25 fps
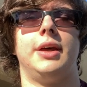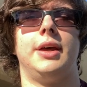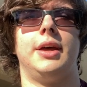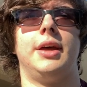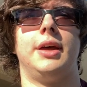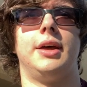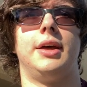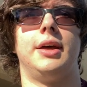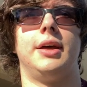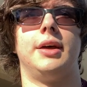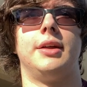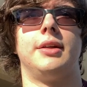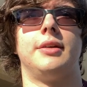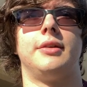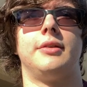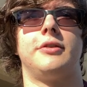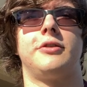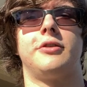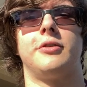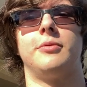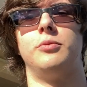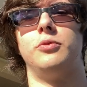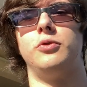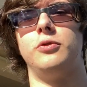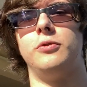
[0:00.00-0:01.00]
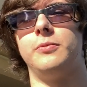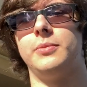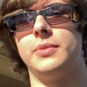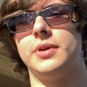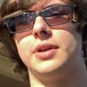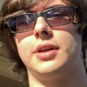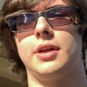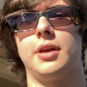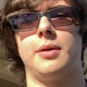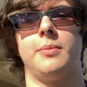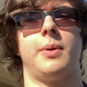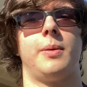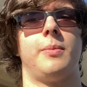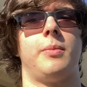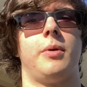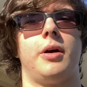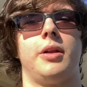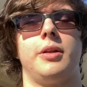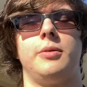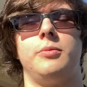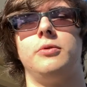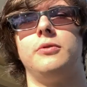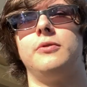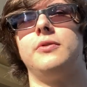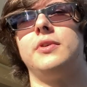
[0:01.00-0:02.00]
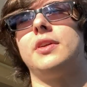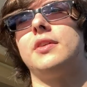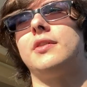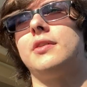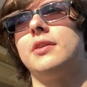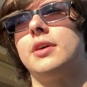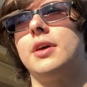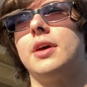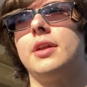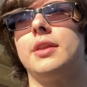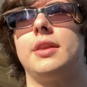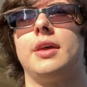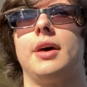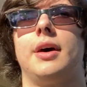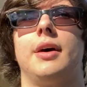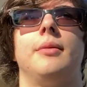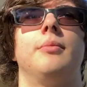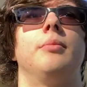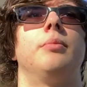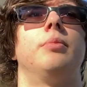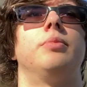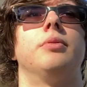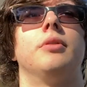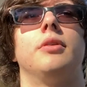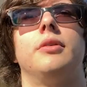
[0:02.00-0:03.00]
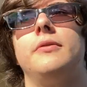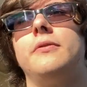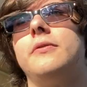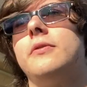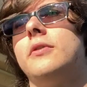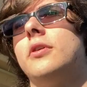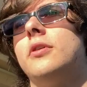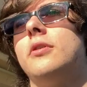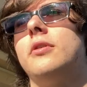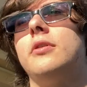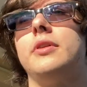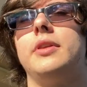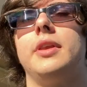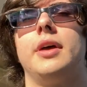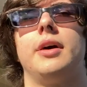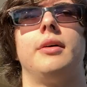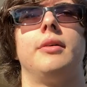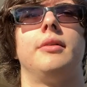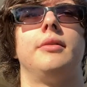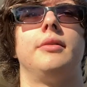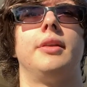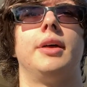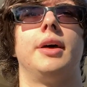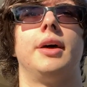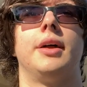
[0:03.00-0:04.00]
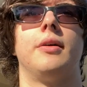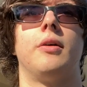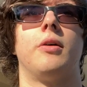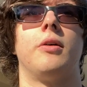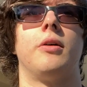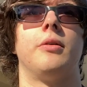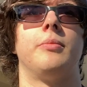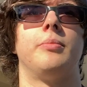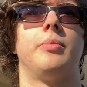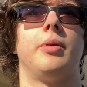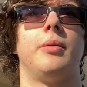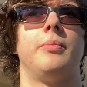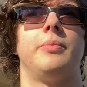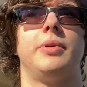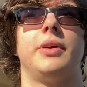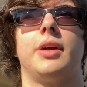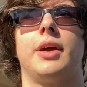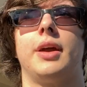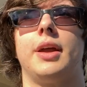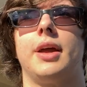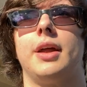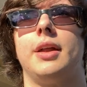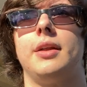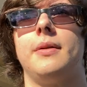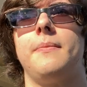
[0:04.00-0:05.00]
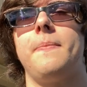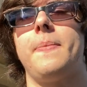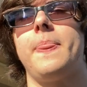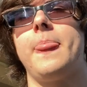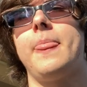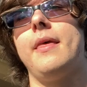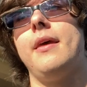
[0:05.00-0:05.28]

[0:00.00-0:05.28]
and some movement, get my body moving to get that blood flow and that heart pumping again,